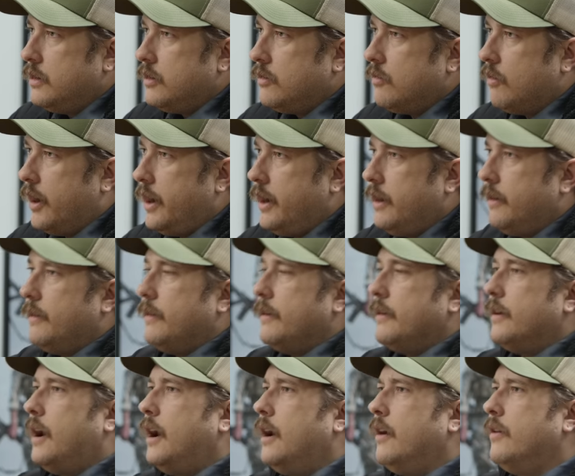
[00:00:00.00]
right?
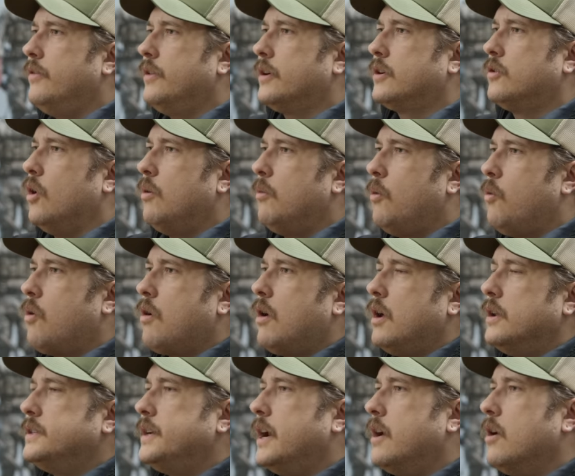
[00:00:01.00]
The global war
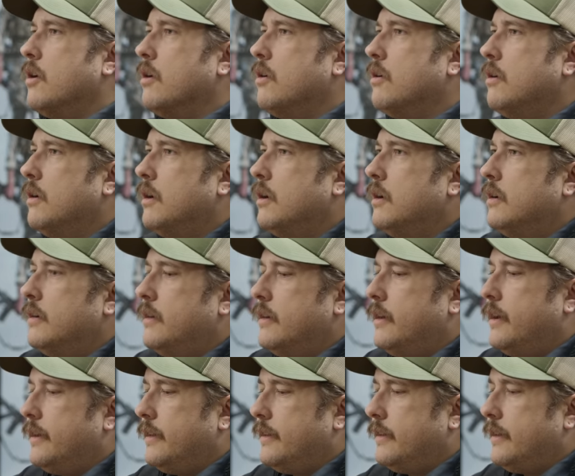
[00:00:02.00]
on terror,
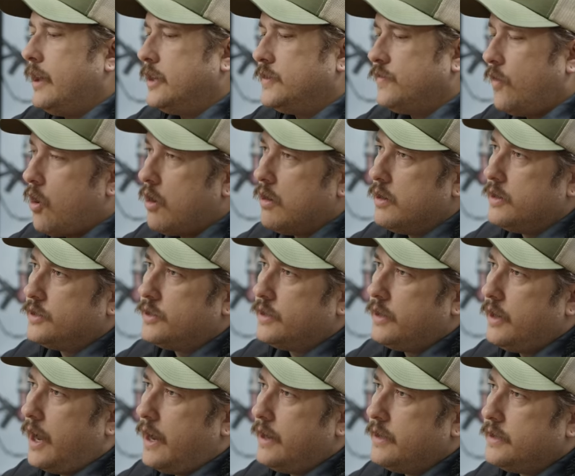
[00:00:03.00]
as far as the
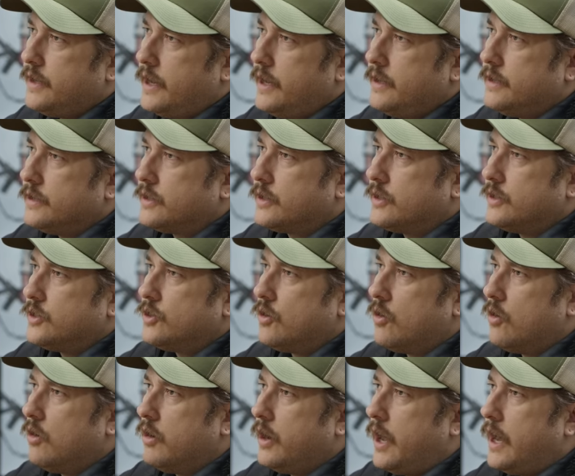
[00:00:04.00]
United States is
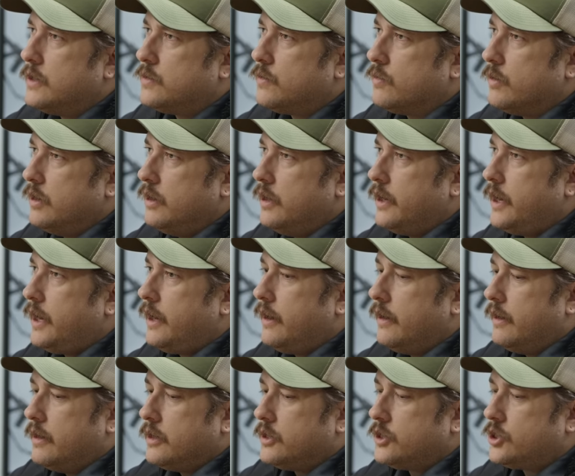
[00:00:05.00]
concerned, has really
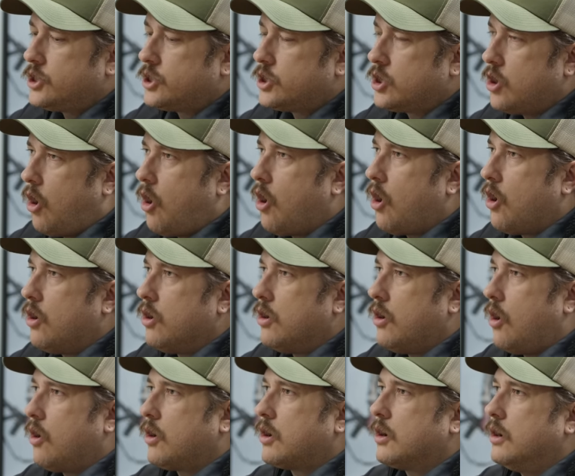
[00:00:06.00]
scarred
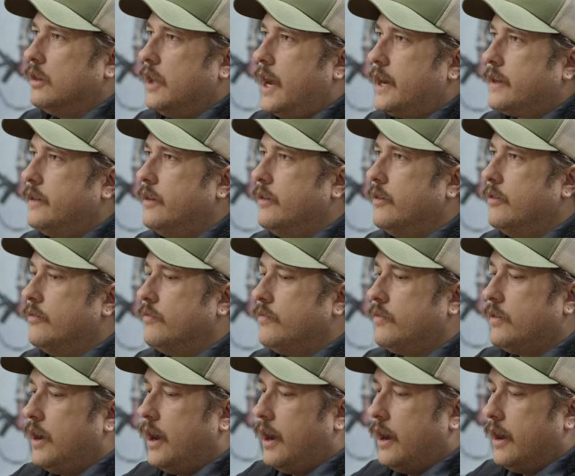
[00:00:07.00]
our collective
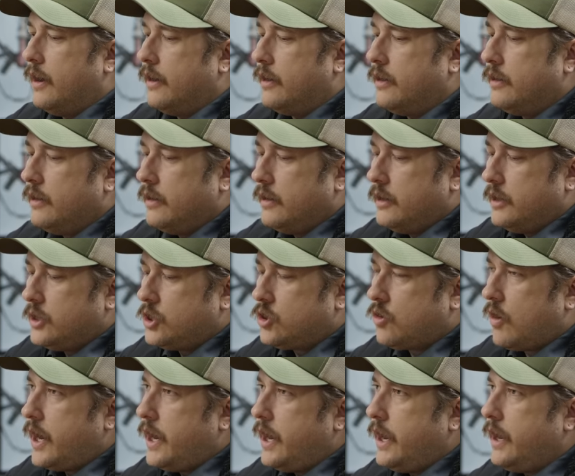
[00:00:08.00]

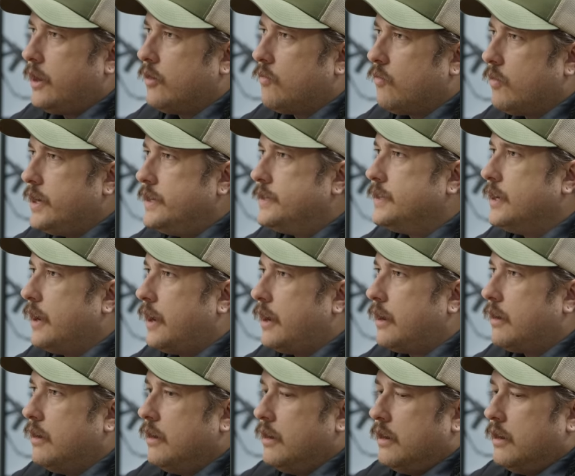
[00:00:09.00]
training and reasoning.